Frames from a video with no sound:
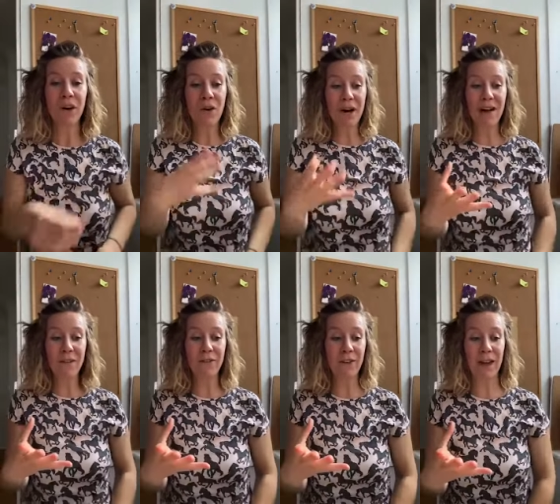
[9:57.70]
Or
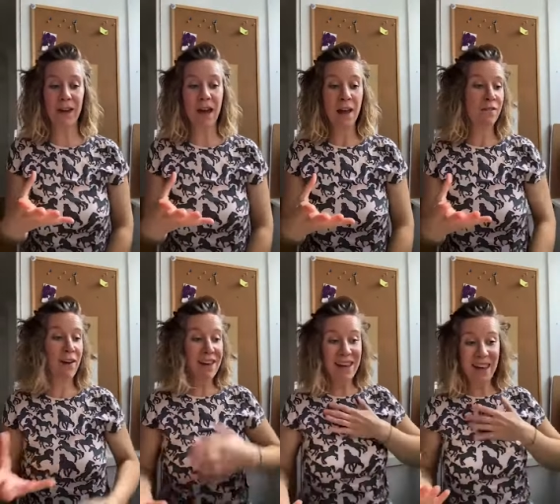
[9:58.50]
another thing,
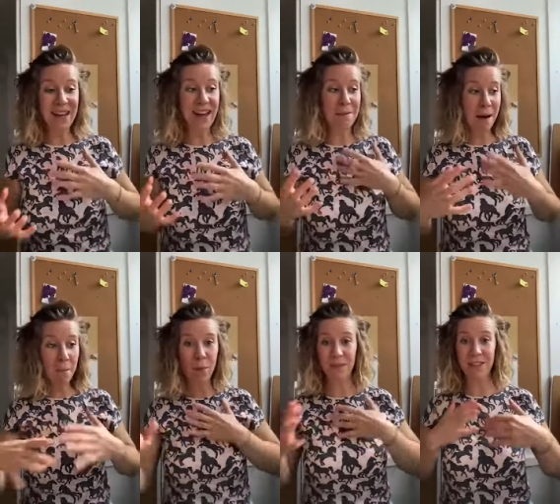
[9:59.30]
they can come
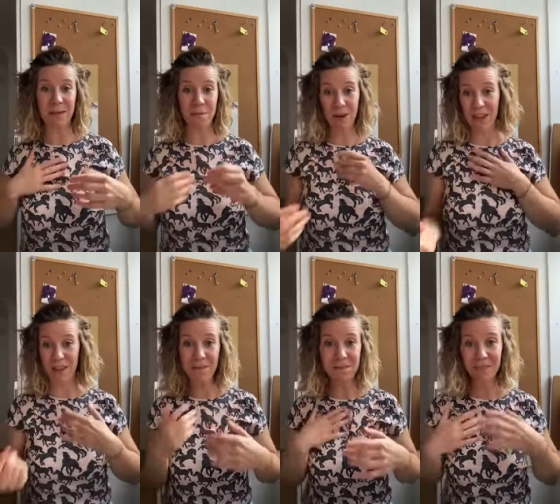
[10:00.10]
up with some
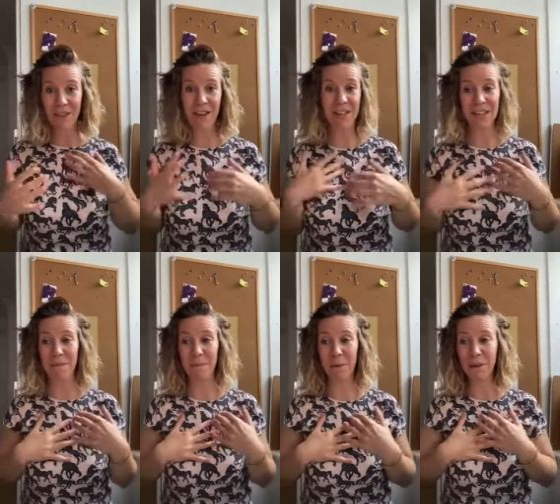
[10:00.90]
rhythms, very
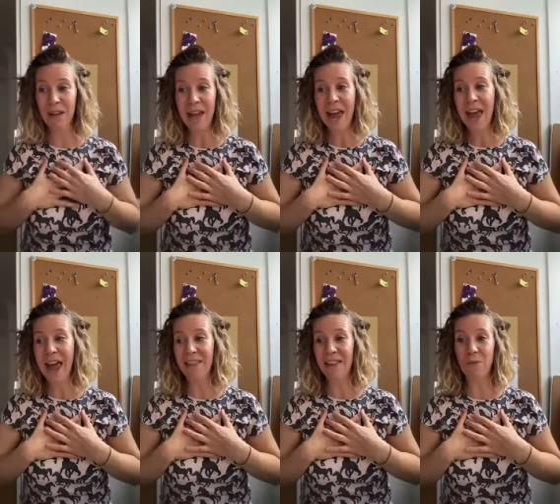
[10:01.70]
simple,
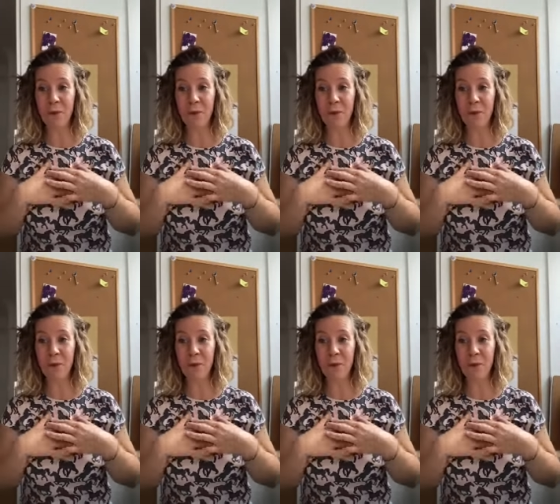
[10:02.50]
and